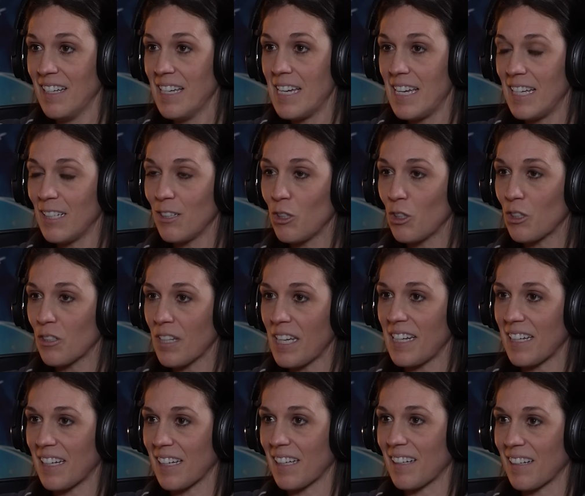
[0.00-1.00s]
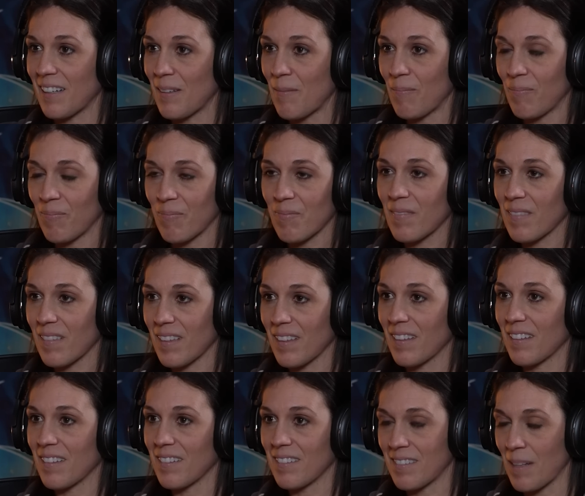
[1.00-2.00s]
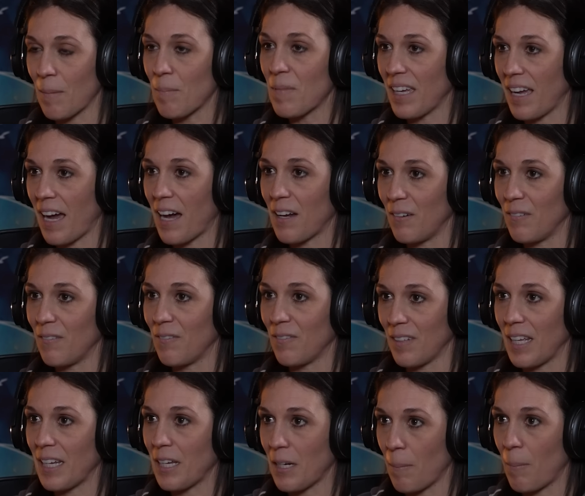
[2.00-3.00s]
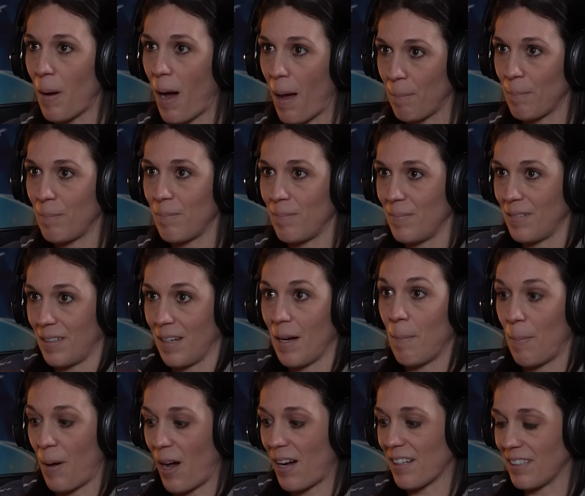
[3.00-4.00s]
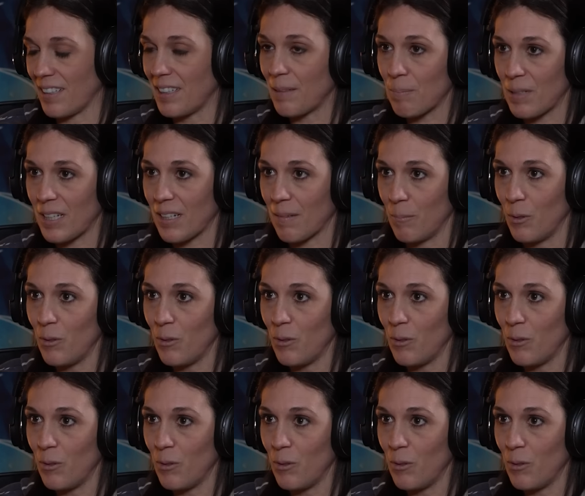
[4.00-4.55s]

It looked like something out of like an apocalyptic